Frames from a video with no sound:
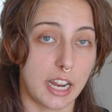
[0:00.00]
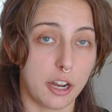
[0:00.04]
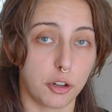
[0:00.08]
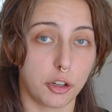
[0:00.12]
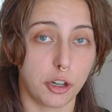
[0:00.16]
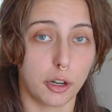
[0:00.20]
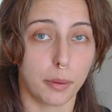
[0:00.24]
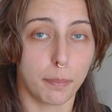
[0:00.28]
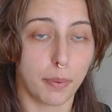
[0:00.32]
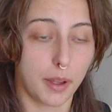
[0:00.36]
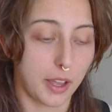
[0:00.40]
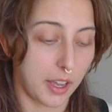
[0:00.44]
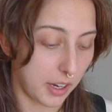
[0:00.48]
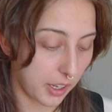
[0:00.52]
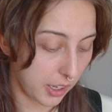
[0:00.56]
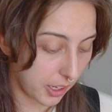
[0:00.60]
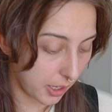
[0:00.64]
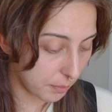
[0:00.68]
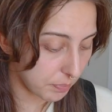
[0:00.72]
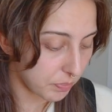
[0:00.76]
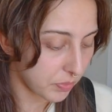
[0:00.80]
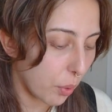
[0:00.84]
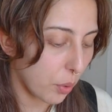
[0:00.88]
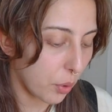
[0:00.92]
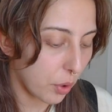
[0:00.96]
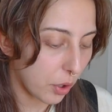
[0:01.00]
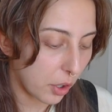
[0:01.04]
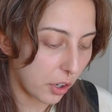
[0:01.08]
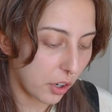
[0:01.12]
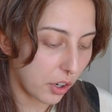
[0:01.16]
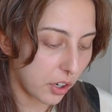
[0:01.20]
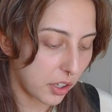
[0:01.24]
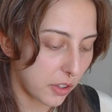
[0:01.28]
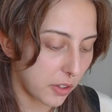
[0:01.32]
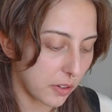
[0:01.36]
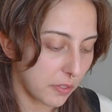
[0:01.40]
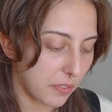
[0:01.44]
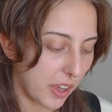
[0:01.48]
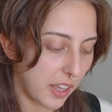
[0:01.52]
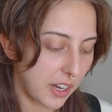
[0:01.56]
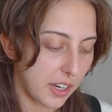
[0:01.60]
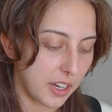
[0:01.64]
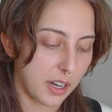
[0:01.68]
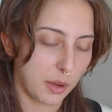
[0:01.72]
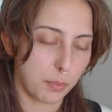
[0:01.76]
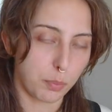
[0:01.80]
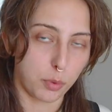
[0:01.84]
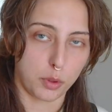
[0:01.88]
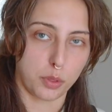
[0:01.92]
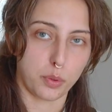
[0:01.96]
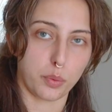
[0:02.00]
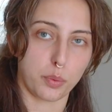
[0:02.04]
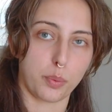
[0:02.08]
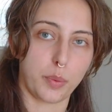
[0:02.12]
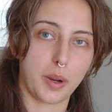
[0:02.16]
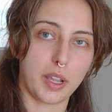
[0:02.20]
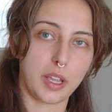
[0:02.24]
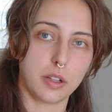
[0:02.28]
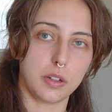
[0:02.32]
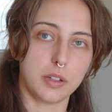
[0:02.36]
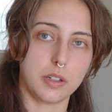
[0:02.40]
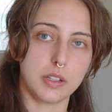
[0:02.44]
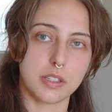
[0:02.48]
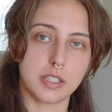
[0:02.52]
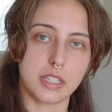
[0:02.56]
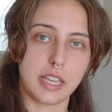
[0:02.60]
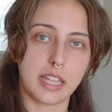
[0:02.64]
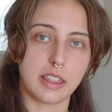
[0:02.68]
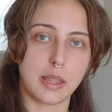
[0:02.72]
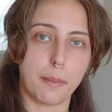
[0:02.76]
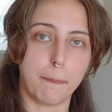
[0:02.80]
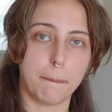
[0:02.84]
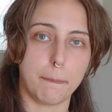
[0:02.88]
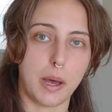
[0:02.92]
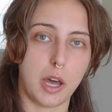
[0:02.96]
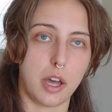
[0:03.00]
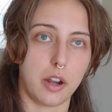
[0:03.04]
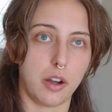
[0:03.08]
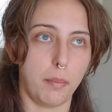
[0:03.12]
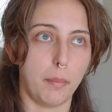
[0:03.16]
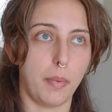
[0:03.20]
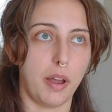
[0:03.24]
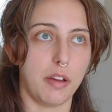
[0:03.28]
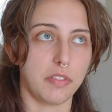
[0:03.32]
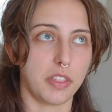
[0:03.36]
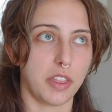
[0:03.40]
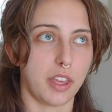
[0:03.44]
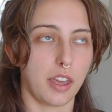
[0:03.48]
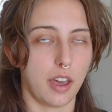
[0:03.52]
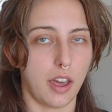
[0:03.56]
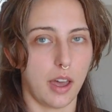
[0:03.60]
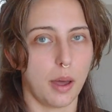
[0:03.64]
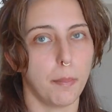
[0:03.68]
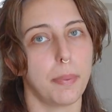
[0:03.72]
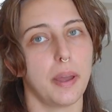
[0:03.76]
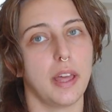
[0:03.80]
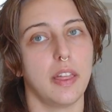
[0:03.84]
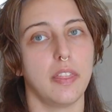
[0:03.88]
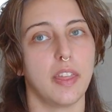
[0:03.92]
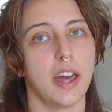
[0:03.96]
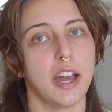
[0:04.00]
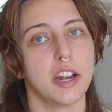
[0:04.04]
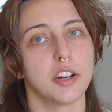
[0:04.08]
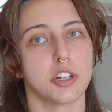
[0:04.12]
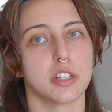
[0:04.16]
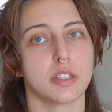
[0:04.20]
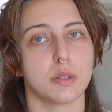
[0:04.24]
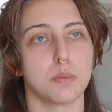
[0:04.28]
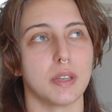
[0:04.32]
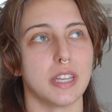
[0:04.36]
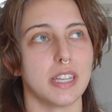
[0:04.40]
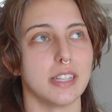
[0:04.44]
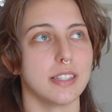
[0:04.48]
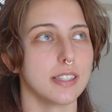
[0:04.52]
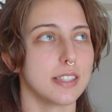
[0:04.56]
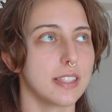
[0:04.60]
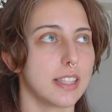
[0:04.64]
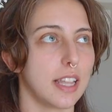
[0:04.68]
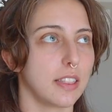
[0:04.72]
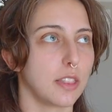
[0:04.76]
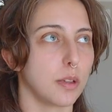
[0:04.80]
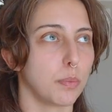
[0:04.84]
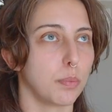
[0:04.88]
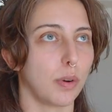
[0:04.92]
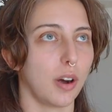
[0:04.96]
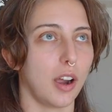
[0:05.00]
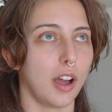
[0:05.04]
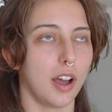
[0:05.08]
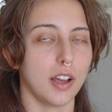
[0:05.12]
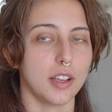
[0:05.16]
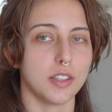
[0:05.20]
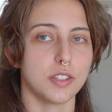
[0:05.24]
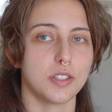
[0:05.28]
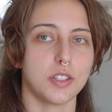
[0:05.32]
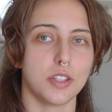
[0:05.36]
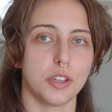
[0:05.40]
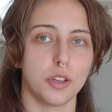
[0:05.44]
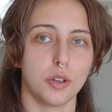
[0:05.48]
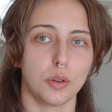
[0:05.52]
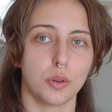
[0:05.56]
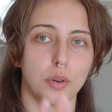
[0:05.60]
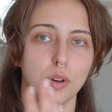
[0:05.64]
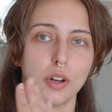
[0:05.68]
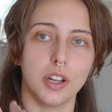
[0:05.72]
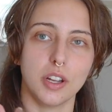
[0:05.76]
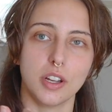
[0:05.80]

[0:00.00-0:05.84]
down your body or you've ended up with wrinkles at the bottom of the cup. And that just means that the bra is too